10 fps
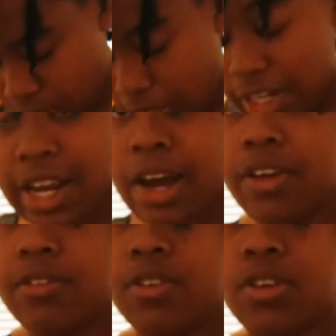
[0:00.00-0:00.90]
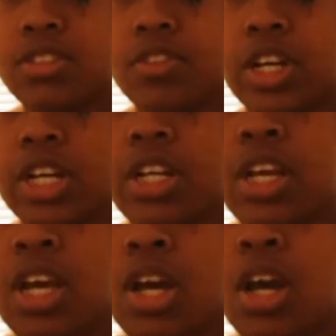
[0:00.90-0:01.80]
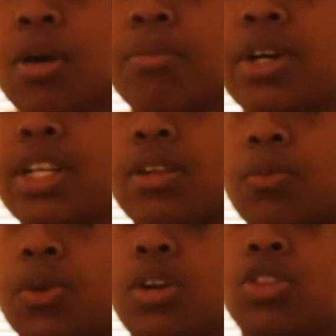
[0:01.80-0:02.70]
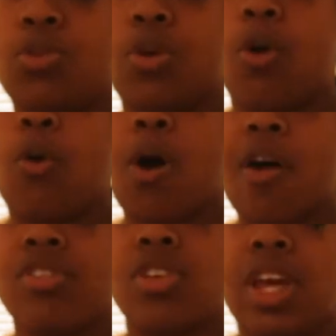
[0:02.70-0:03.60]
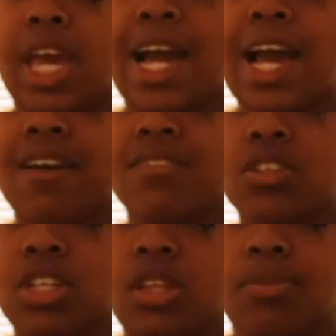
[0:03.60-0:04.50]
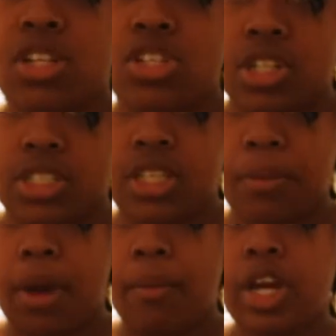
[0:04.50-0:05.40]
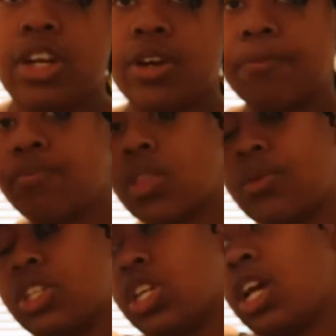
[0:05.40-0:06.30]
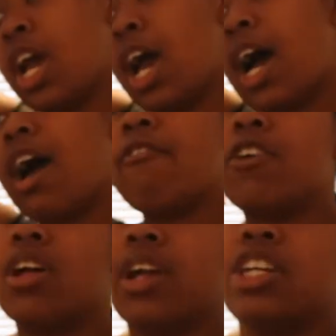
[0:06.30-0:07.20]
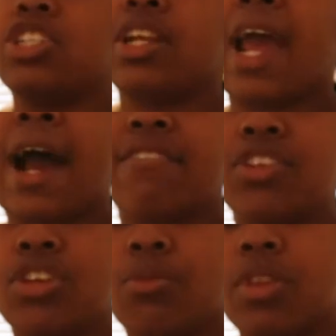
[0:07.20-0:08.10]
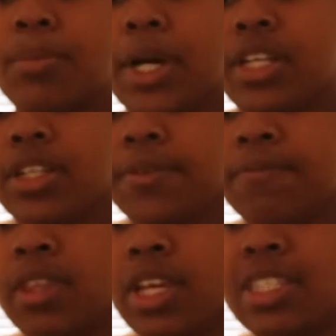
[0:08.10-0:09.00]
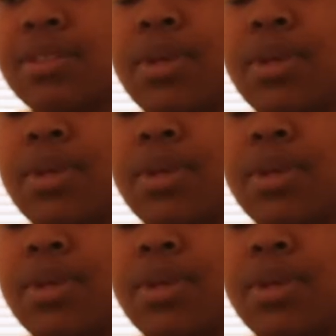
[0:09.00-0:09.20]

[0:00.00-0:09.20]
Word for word: like right now it feels fine but when throughout the day I have to keep adjusting my binder which I feel like I shouldn't have to do with a binder because it